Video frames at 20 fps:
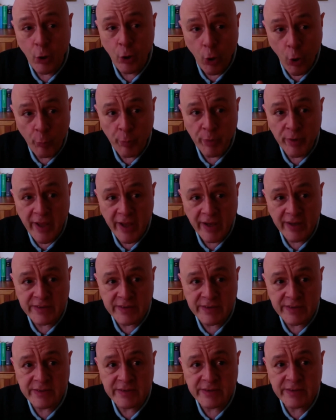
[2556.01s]
open
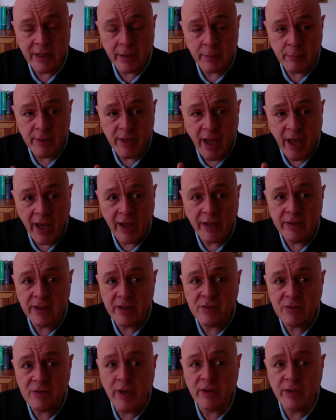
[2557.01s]
access and behind
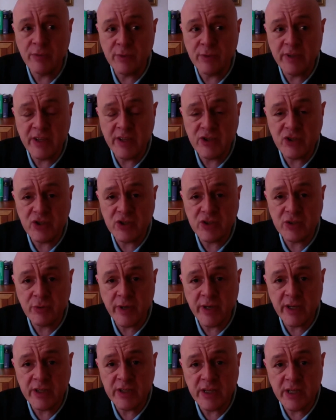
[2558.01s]
this rights retention
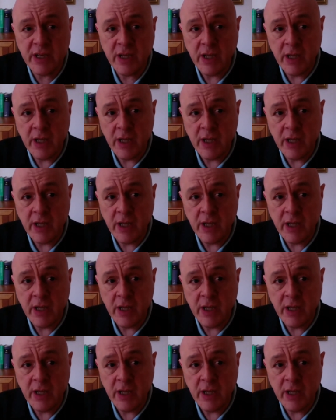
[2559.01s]
strategy,